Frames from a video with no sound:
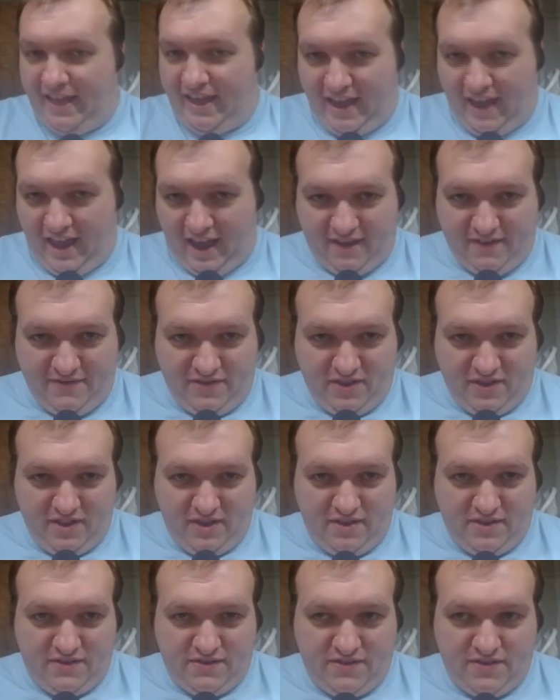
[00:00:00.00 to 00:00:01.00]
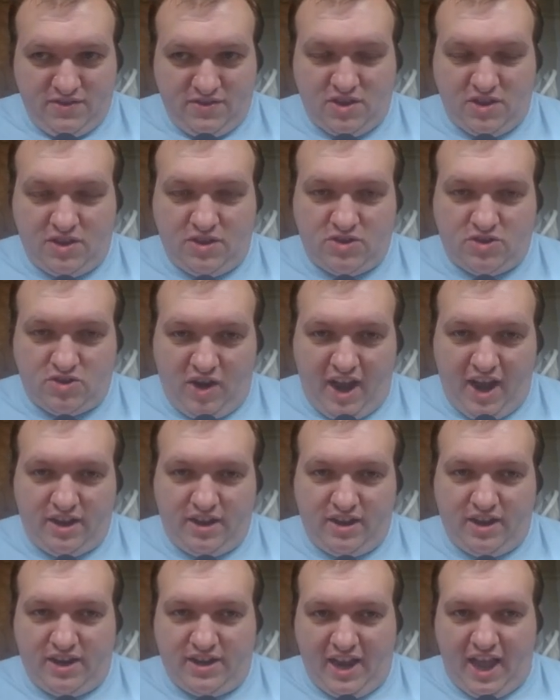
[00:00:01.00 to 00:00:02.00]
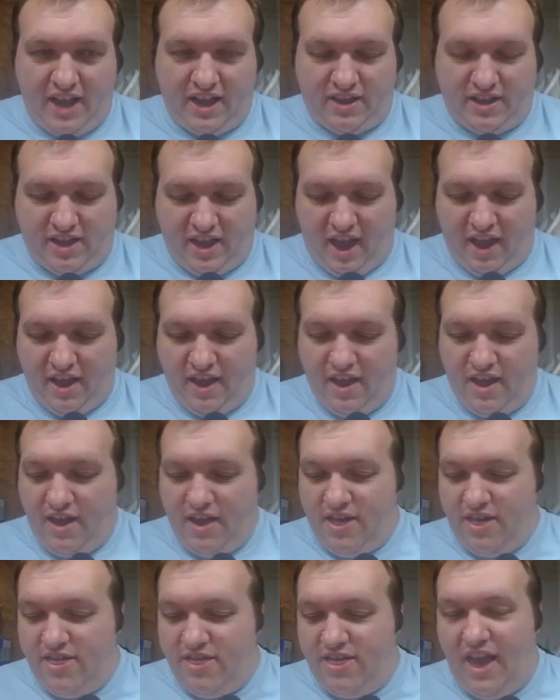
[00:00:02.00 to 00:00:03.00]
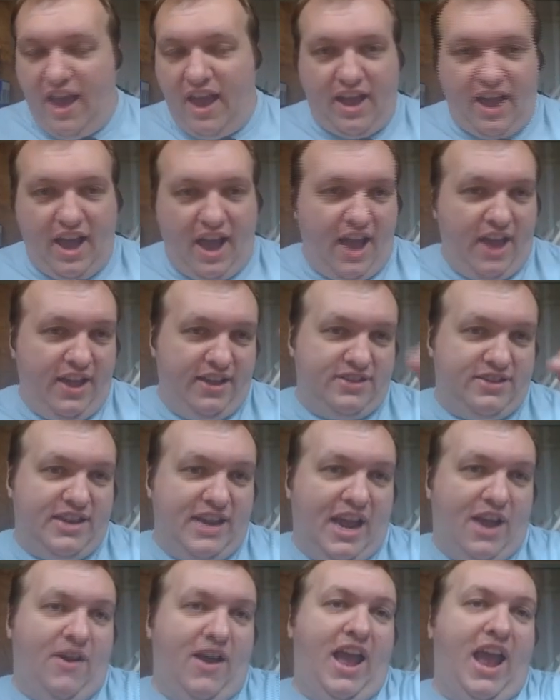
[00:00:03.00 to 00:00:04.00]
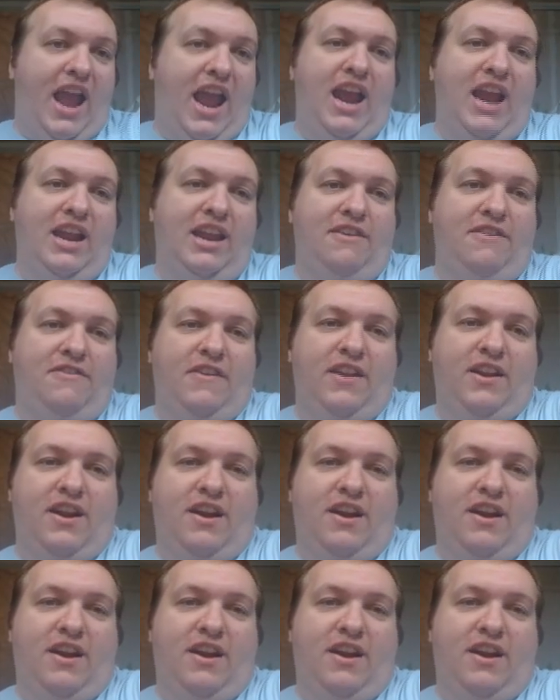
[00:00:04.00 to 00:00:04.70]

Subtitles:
Okay. So you stride attack. Okay. That guy is now 80 feet